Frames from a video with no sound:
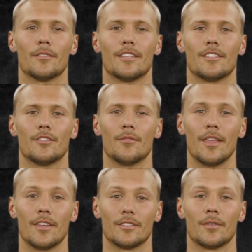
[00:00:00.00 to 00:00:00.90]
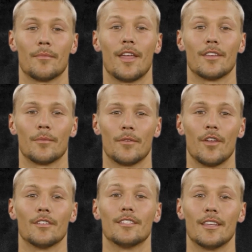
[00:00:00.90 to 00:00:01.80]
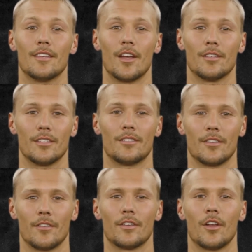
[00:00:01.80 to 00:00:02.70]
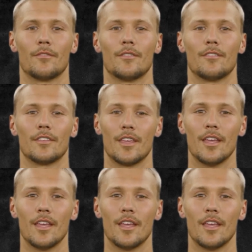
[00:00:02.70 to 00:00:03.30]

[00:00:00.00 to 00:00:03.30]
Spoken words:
decision-makers compare the pros and cons of different options,